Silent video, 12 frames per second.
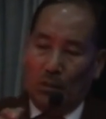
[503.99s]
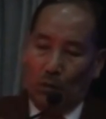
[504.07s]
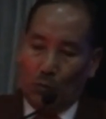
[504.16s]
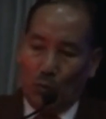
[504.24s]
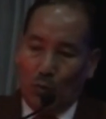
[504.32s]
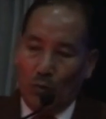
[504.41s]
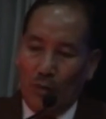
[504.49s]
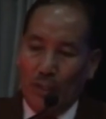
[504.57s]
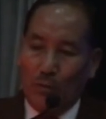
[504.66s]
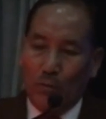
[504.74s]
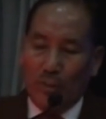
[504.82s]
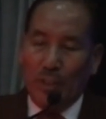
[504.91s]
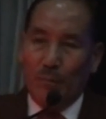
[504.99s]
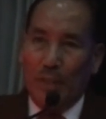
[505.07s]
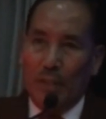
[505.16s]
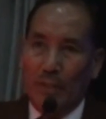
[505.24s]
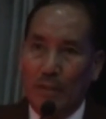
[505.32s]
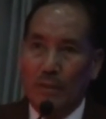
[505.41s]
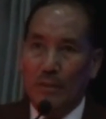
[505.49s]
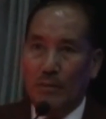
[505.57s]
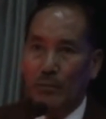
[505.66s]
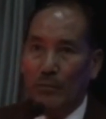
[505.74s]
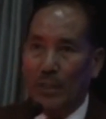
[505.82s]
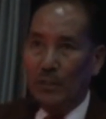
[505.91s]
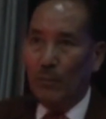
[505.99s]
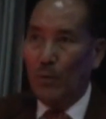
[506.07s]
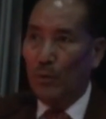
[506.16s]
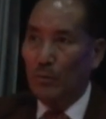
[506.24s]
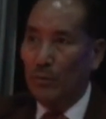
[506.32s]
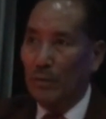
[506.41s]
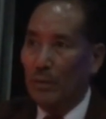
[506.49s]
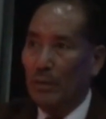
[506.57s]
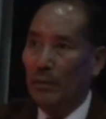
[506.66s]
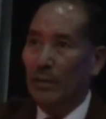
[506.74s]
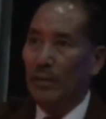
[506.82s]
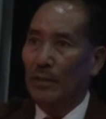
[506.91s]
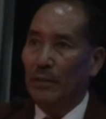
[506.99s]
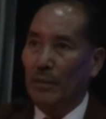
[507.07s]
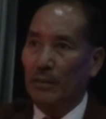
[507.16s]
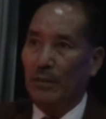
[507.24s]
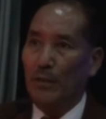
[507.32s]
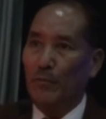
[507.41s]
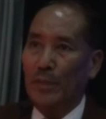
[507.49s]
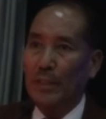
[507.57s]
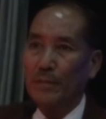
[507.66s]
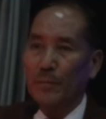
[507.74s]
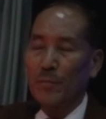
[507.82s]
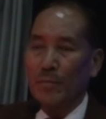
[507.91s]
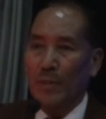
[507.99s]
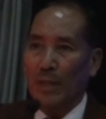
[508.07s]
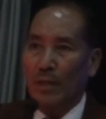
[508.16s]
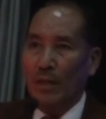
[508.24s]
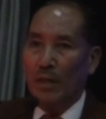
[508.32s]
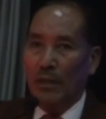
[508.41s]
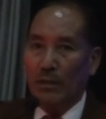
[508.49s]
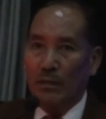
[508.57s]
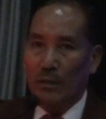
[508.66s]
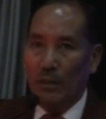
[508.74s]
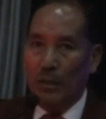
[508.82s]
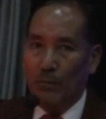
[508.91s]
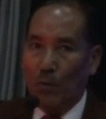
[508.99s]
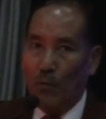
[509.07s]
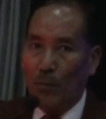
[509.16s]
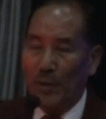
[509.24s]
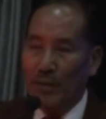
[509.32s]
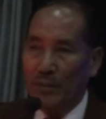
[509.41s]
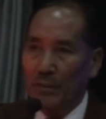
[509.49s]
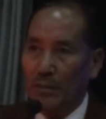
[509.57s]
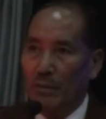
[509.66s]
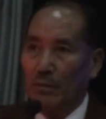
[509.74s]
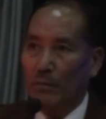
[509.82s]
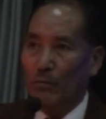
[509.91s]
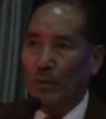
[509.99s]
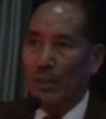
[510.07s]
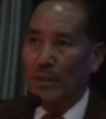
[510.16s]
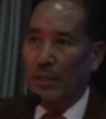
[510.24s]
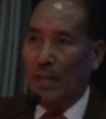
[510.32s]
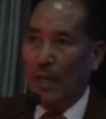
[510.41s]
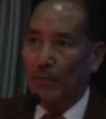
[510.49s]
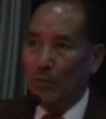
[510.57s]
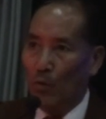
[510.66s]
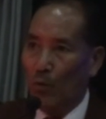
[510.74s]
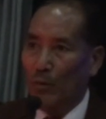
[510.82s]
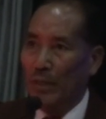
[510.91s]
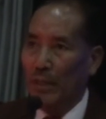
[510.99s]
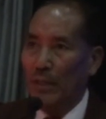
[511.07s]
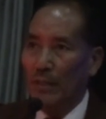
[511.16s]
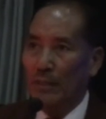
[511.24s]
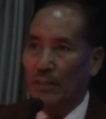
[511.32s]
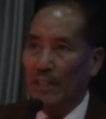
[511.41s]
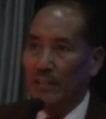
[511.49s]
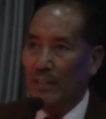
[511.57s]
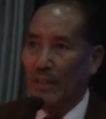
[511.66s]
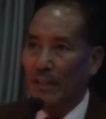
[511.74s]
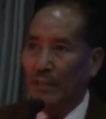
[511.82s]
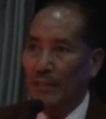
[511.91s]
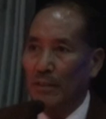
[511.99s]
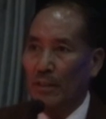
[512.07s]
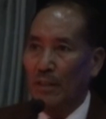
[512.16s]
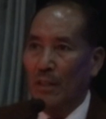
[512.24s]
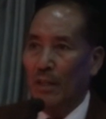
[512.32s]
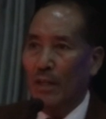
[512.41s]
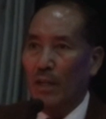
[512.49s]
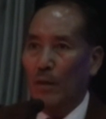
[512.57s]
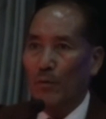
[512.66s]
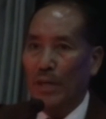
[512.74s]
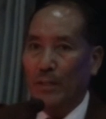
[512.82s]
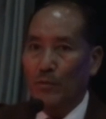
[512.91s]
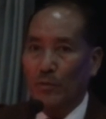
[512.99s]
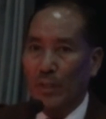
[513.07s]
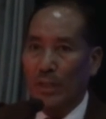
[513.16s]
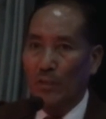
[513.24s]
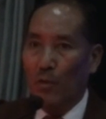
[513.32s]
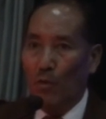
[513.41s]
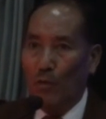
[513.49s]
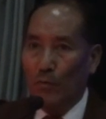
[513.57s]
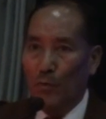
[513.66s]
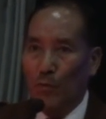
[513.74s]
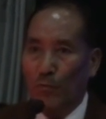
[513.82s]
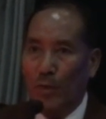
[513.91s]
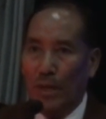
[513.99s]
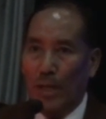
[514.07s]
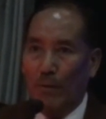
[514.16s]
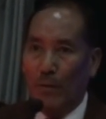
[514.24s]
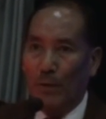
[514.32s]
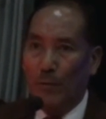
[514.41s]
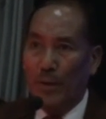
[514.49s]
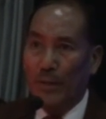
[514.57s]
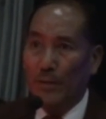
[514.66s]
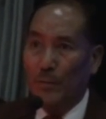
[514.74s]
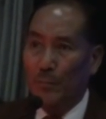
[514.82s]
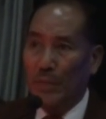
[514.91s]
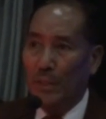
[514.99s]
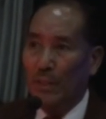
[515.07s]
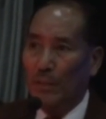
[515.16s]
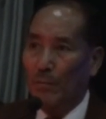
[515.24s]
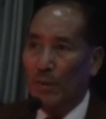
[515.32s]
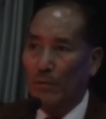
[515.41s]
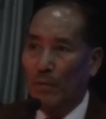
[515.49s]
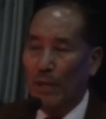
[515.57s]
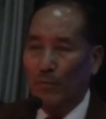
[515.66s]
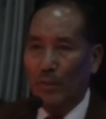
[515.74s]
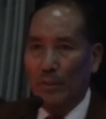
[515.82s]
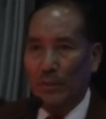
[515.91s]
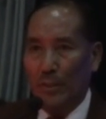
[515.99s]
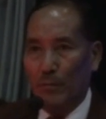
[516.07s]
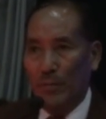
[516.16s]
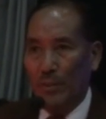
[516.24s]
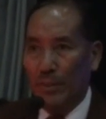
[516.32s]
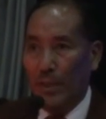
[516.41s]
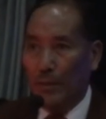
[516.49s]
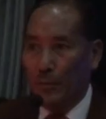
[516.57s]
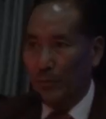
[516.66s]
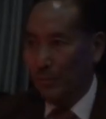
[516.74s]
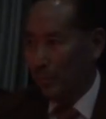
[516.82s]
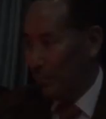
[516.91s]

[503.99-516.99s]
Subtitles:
So I don't say much about this evening. The performance where they have shown here is excellent. I would like to thank all of you for having invited me and my wife for this evening. Thank you.